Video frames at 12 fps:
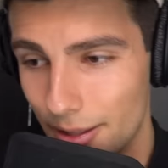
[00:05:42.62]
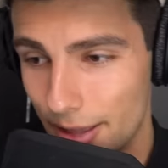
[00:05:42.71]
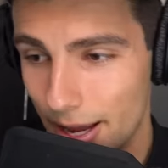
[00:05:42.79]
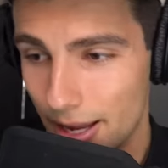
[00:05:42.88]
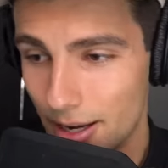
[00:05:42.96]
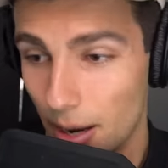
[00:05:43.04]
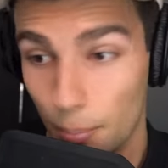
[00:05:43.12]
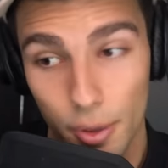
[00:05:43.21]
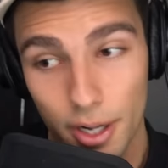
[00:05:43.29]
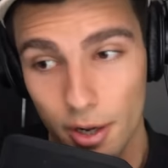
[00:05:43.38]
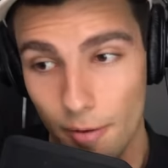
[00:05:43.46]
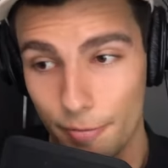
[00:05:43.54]
then I'm
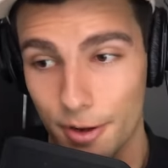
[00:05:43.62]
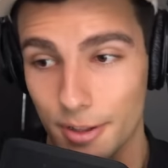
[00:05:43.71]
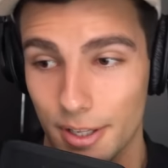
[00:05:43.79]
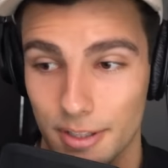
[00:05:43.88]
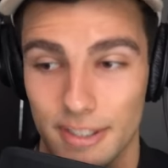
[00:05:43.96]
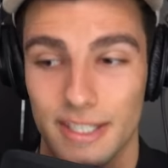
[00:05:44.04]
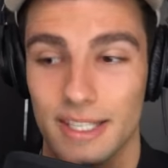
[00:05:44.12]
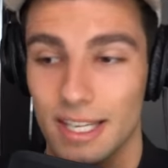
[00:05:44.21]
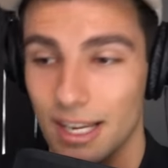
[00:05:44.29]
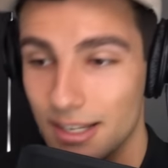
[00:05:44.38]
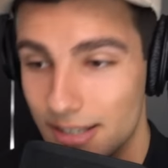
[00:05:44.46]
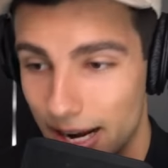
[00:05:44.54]
pretty confident that this is
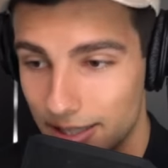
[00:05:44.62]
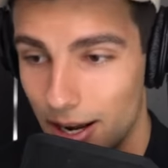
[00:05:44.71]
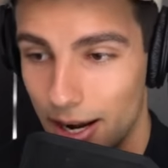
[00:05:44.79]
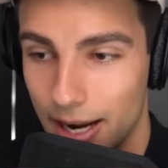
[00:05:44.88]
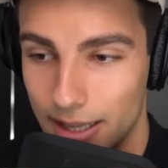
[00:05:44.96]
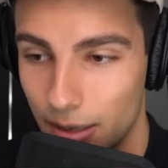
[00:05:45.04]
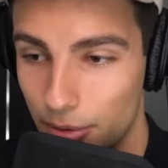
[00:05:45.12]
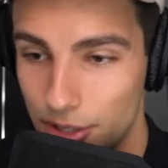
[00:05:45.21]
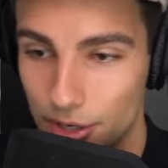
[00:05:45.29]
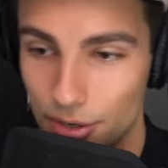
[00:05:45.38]
the exact hi-hat that was